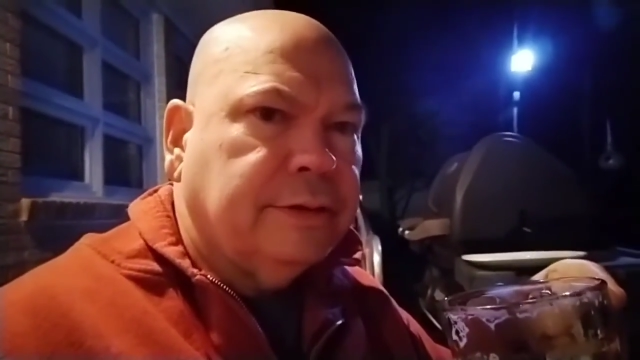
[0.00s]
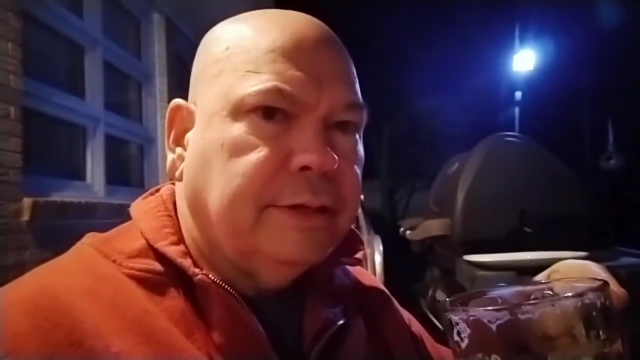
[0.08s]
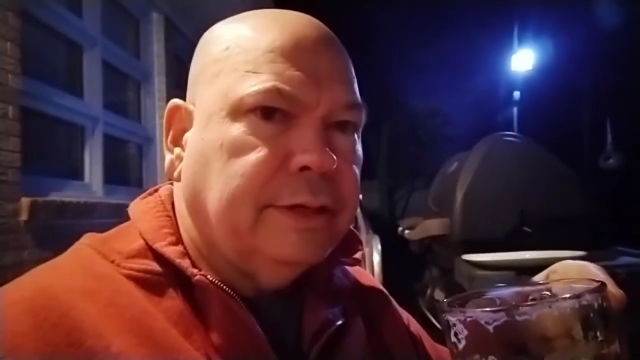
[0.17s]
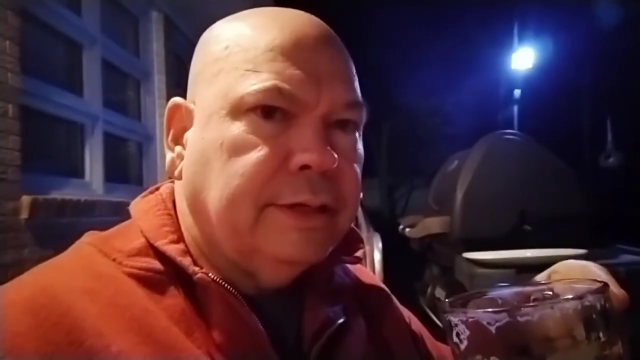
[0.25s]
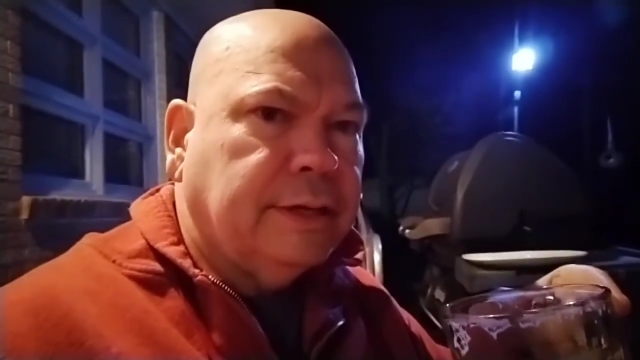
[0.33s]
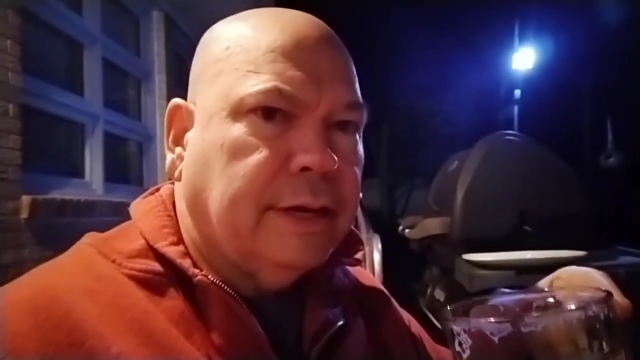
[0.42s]

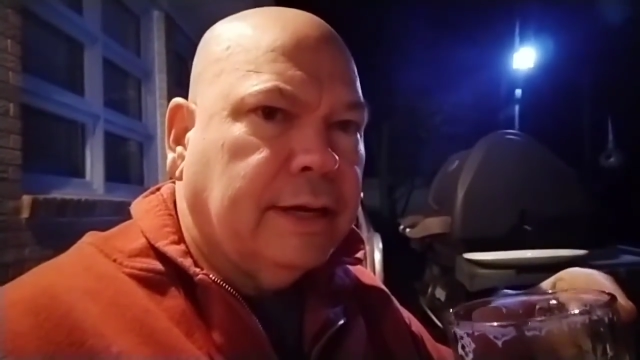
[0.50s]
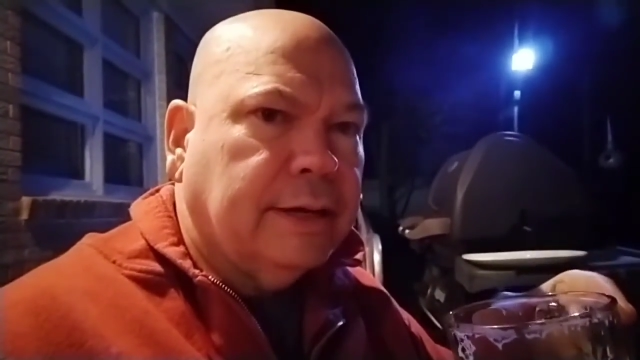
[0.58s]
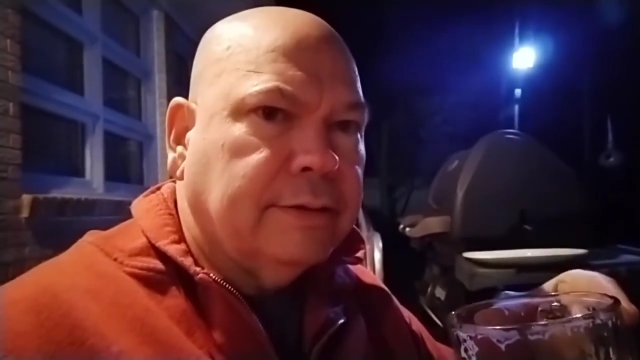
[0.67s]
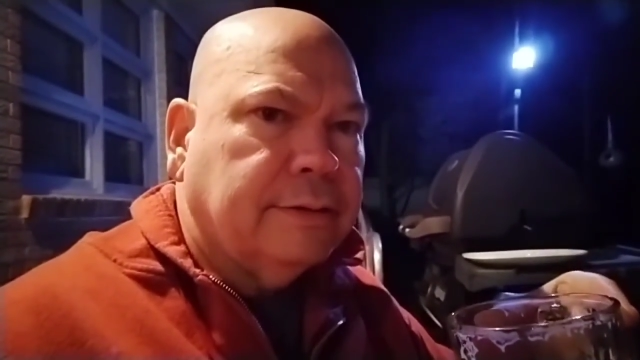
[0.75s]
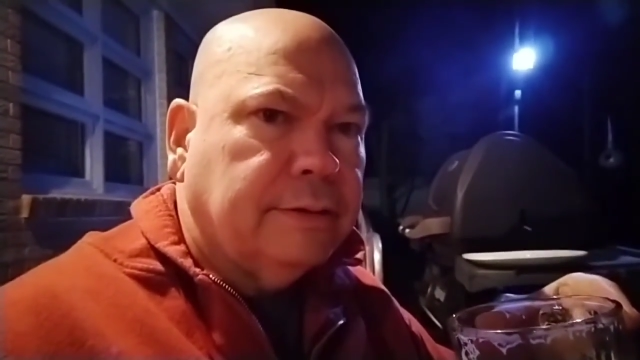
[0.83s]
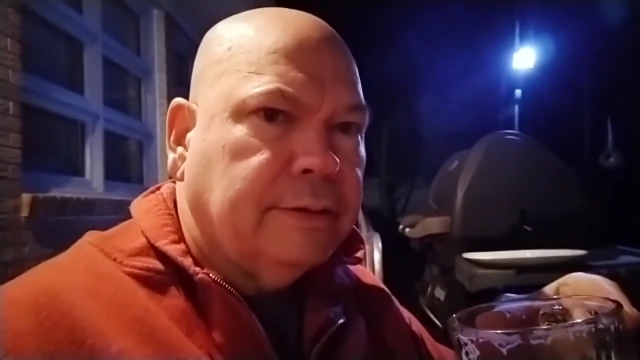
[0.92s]
in uh,
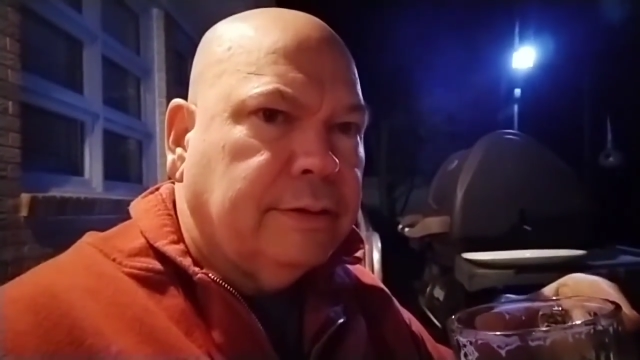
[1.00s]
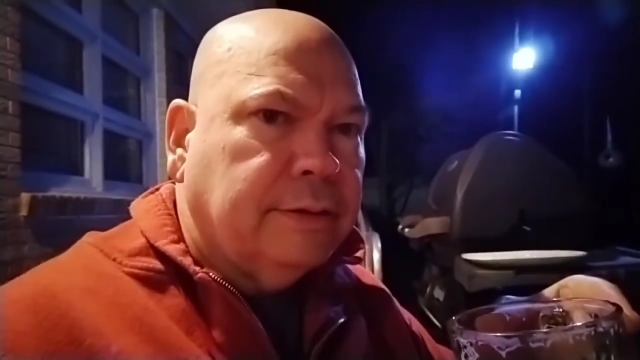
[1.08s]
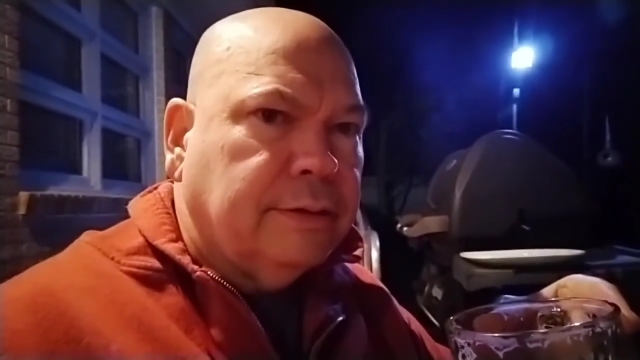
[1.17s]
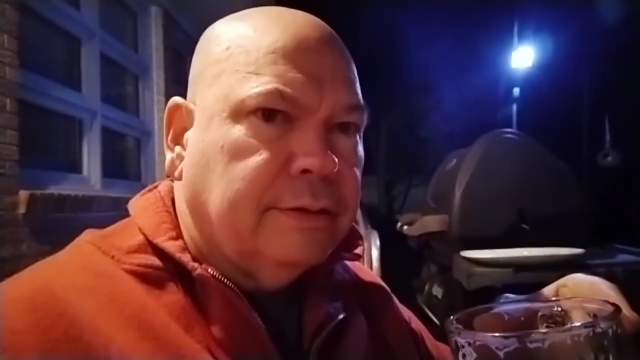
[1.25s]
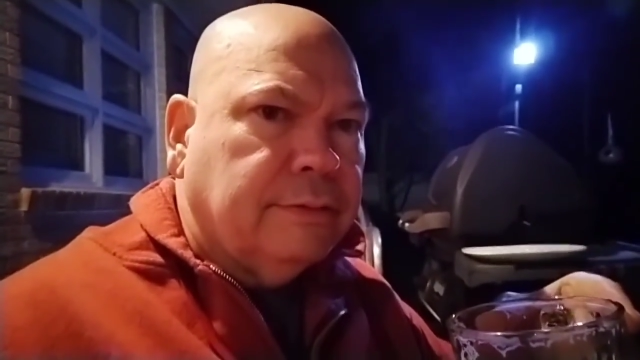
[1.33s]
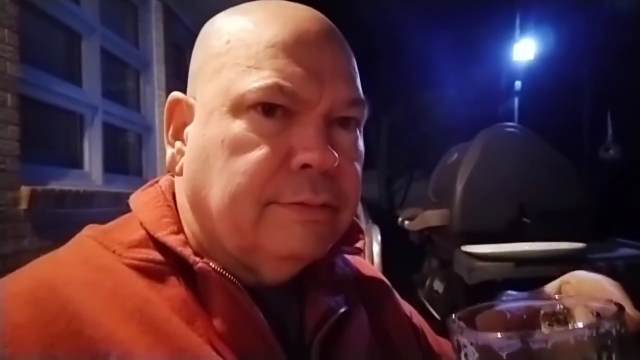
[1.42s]

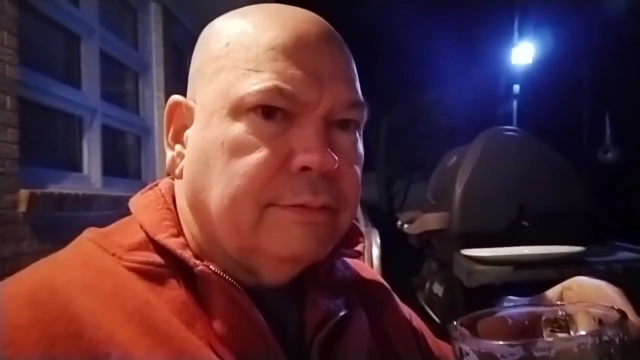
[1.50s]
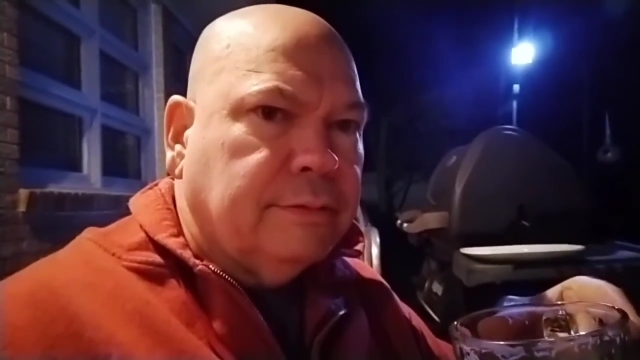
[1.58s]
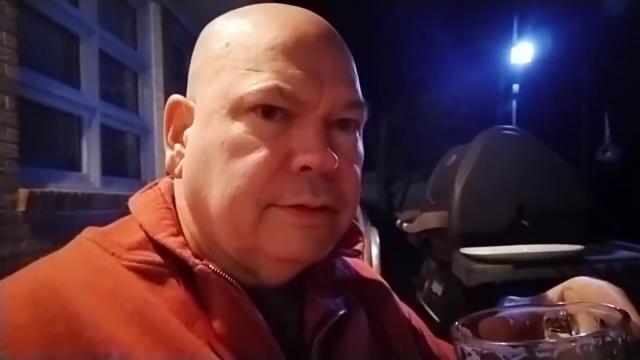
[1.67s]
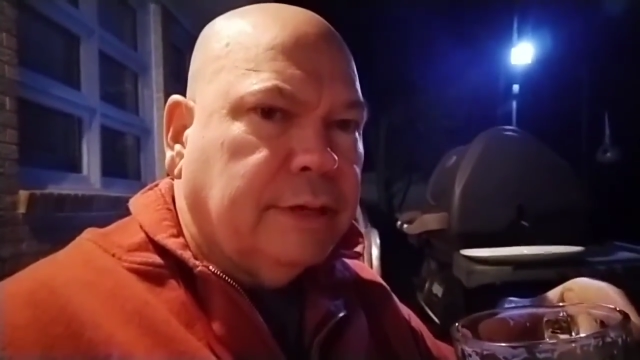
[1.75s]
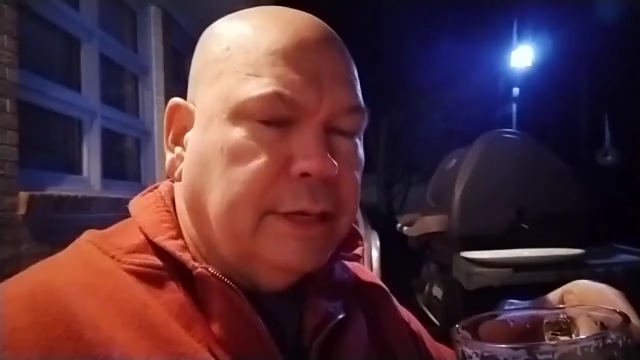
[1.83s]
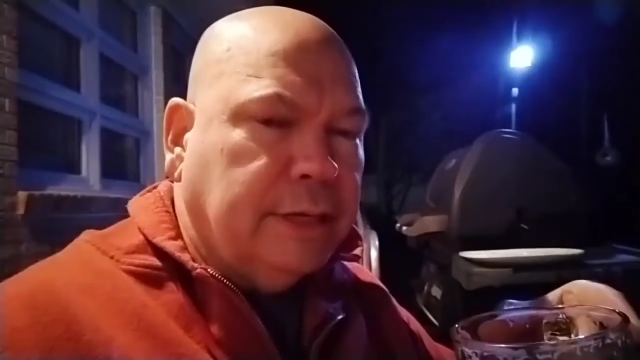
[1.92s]

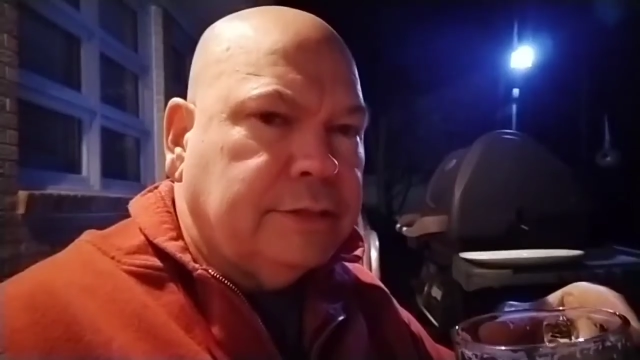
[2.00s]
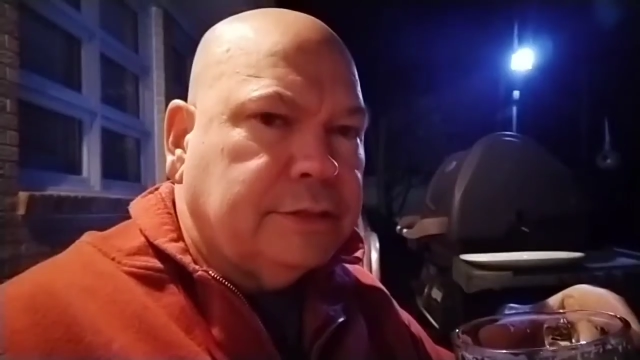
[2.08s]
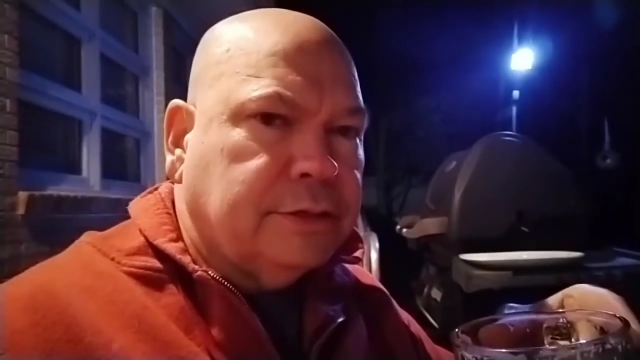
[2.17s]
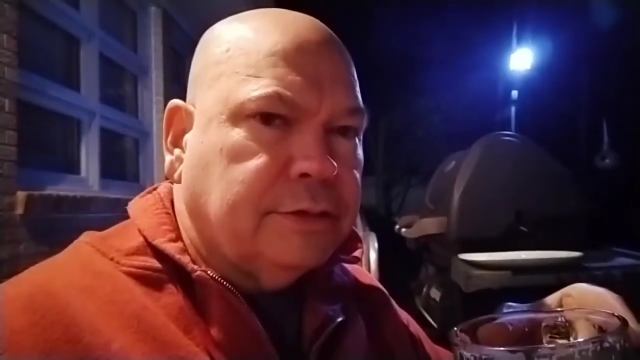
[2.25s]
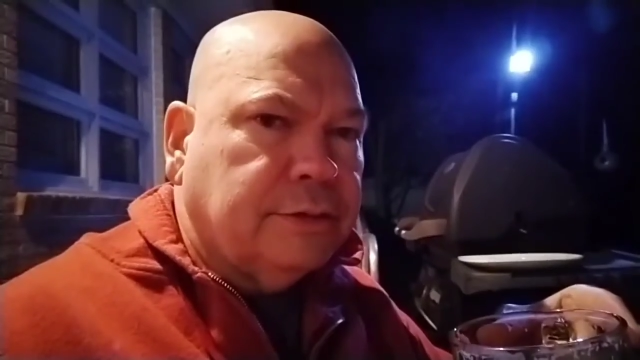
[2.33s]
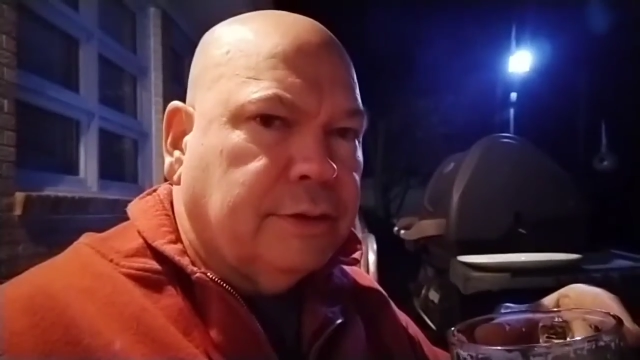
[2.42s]
the
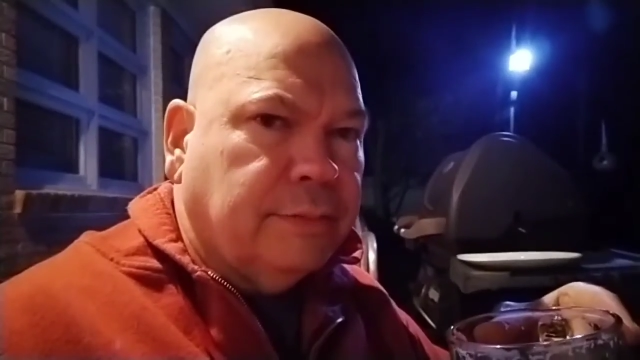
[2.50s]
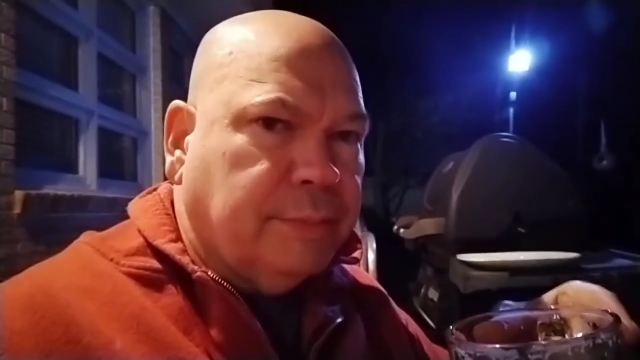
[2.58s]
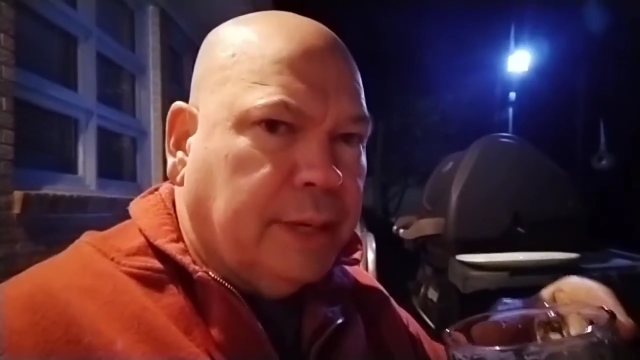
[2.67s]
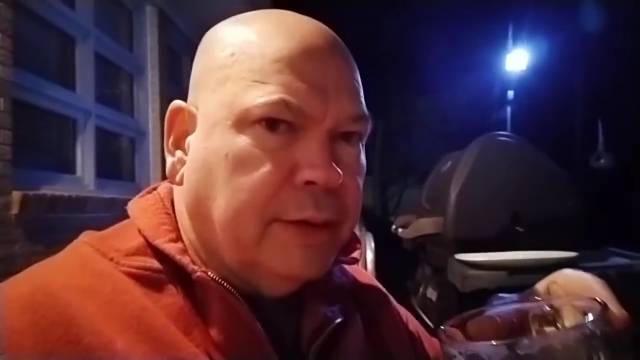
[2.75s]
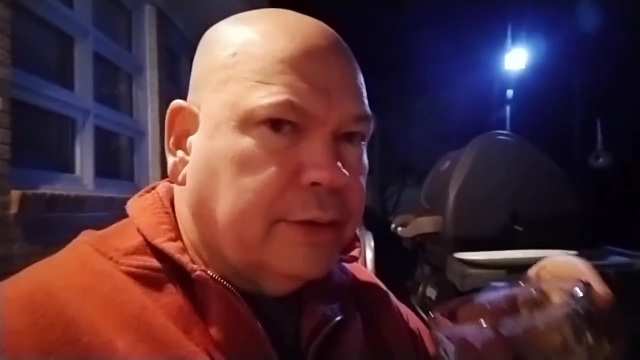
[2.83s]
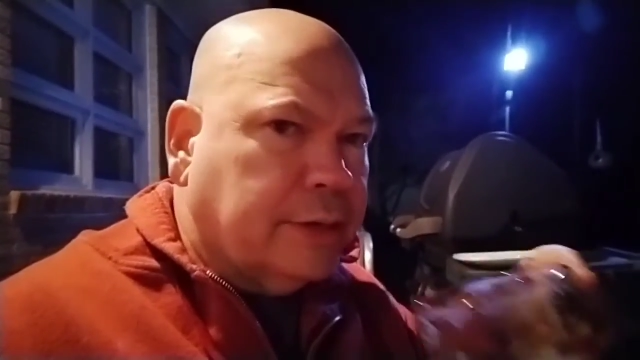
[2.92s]
Eastern
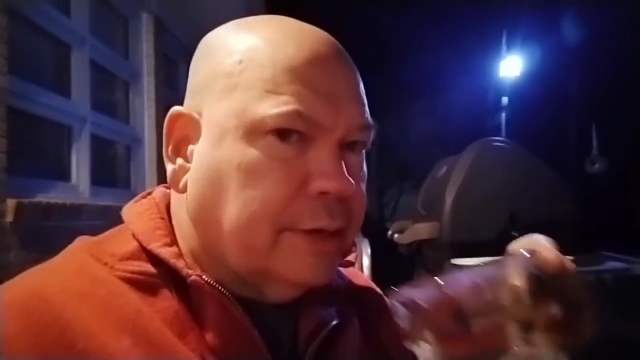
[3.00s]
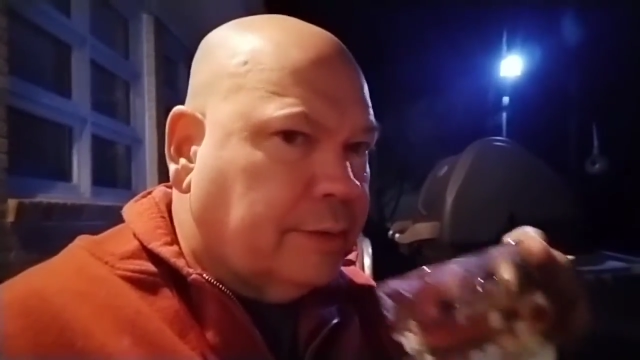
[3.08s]
America.